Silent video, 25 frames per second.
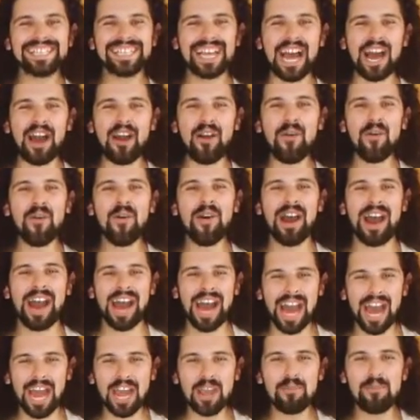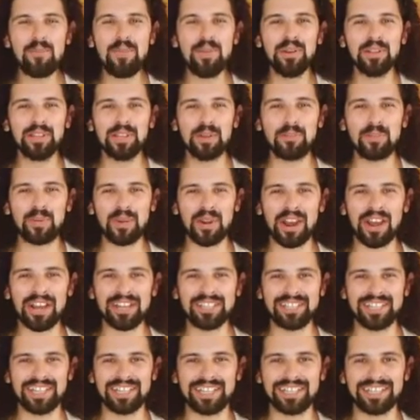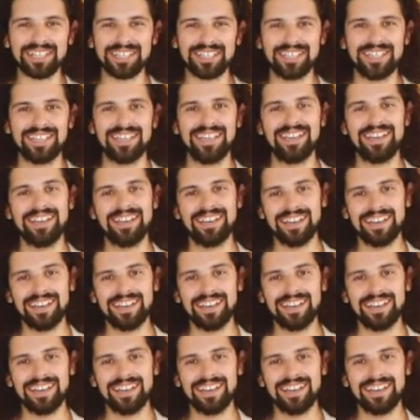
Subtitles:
how I build a project.